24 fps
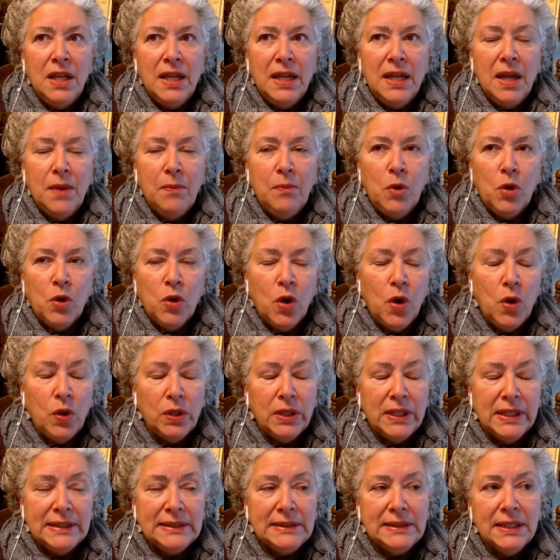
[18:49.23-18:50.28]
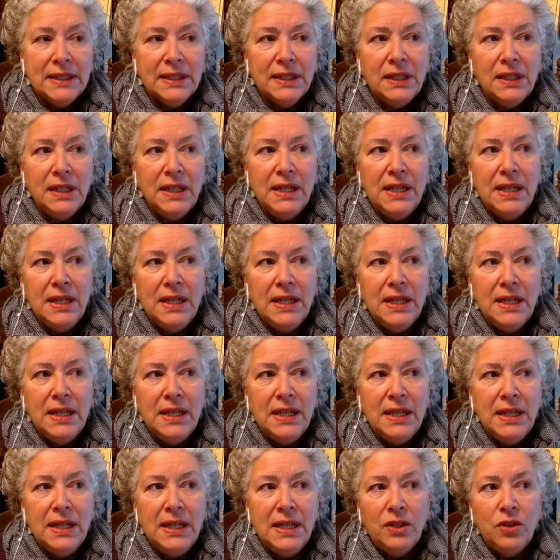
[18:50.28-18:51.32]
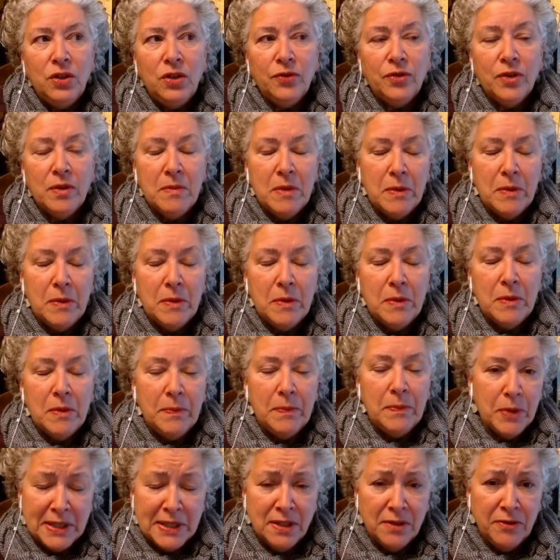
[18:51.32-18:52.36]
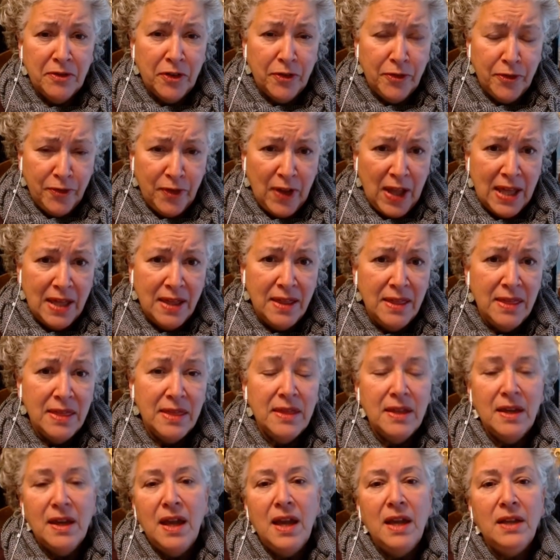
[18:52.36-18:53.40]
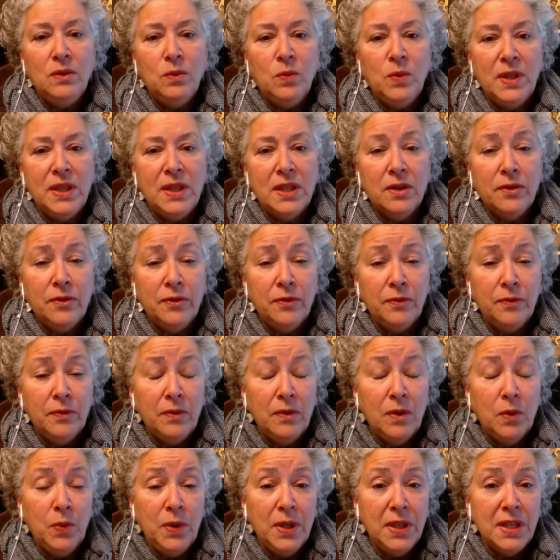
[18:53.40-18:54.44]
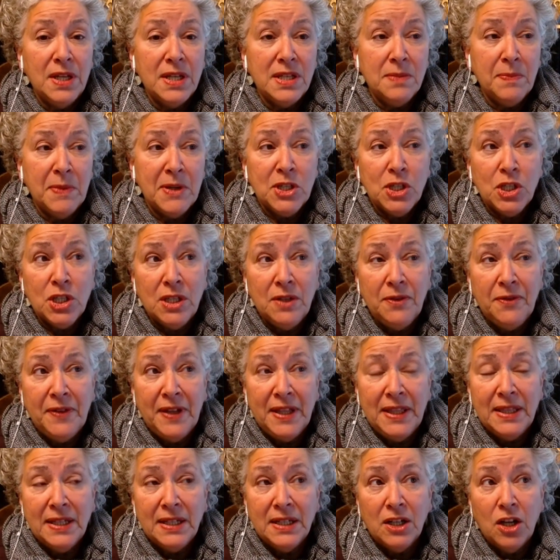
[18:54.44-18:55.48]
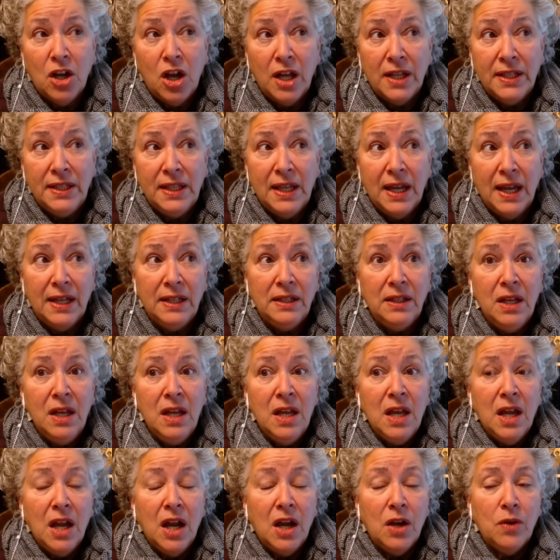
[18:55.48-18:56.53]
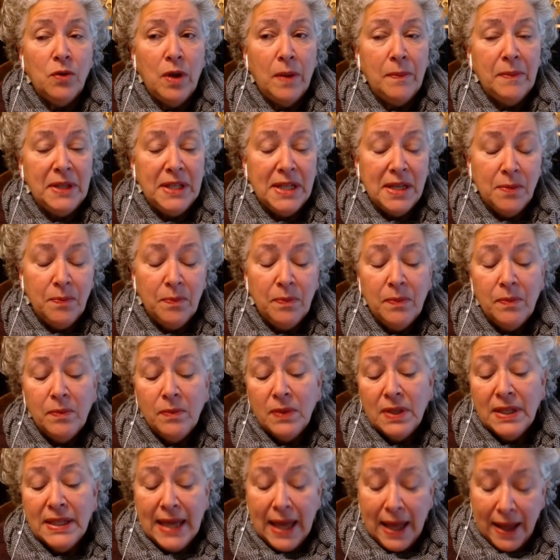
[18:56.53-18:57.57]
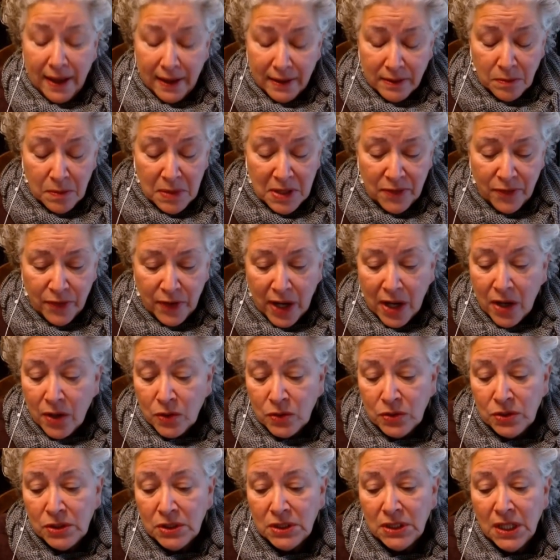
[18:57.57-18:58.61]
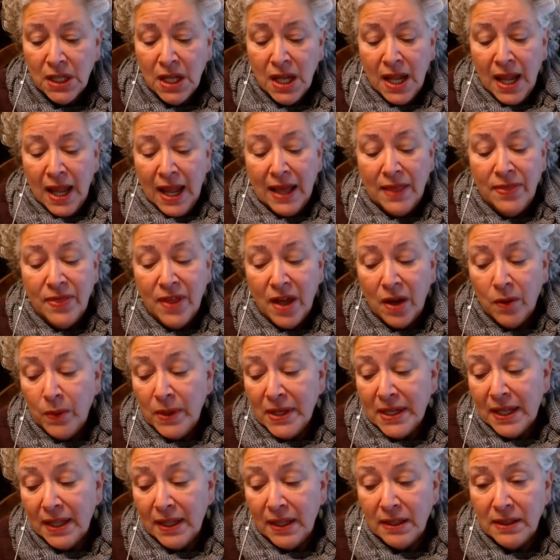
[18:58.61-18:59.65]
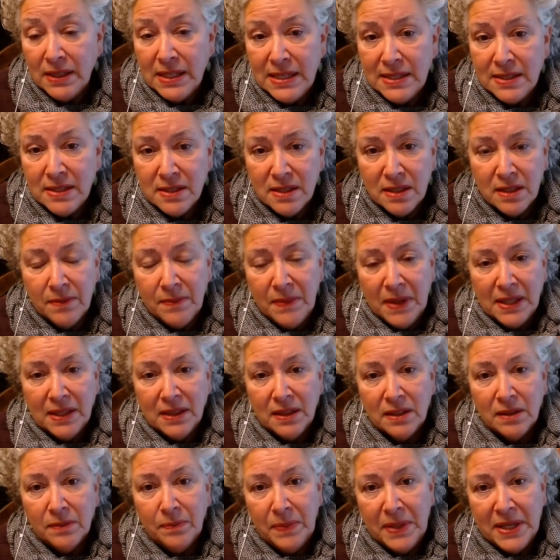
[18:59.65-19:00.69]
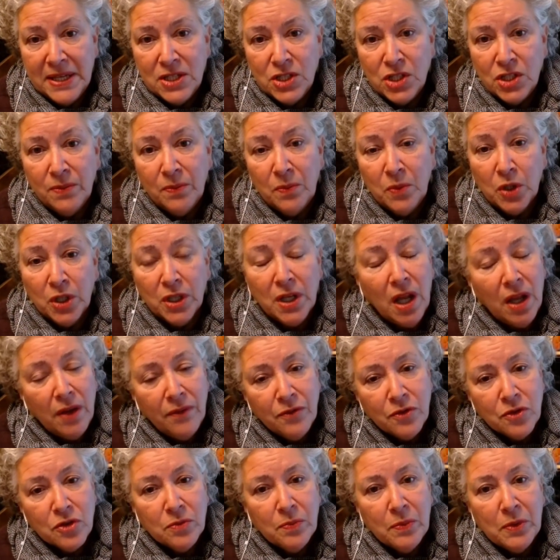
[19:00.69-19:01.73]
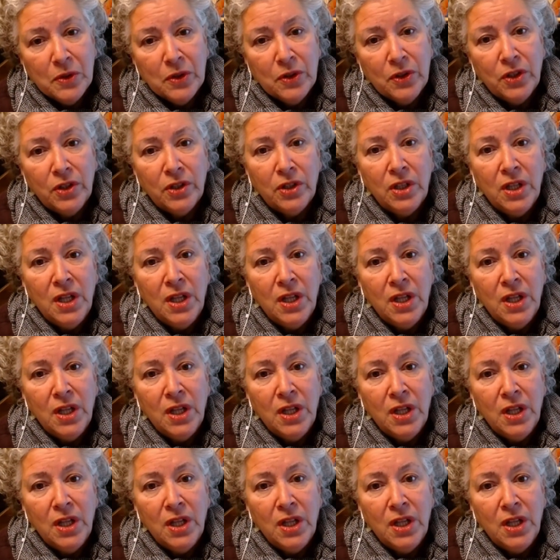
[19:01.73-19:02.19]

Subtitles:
more holistically and from a perspective of faith, and with especially faith in God that a remedy can be found, and that we can at least make the patient more comfortable